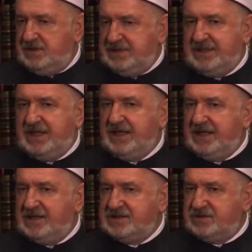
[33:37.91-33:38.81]
Then I
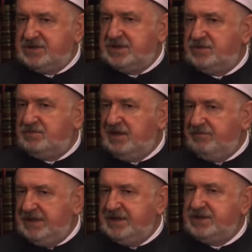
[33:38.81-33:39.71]
can associate to my
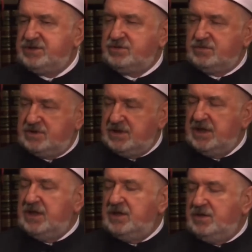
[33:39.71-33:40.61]
village, to
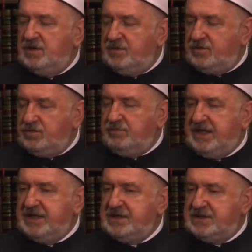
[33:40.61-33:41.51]

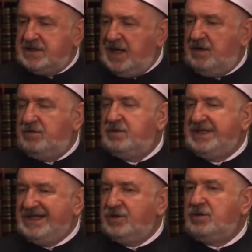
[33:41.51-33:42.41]
my
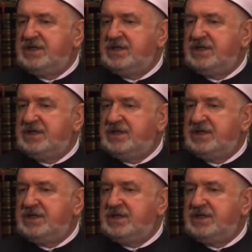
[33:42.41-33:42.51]
town, and all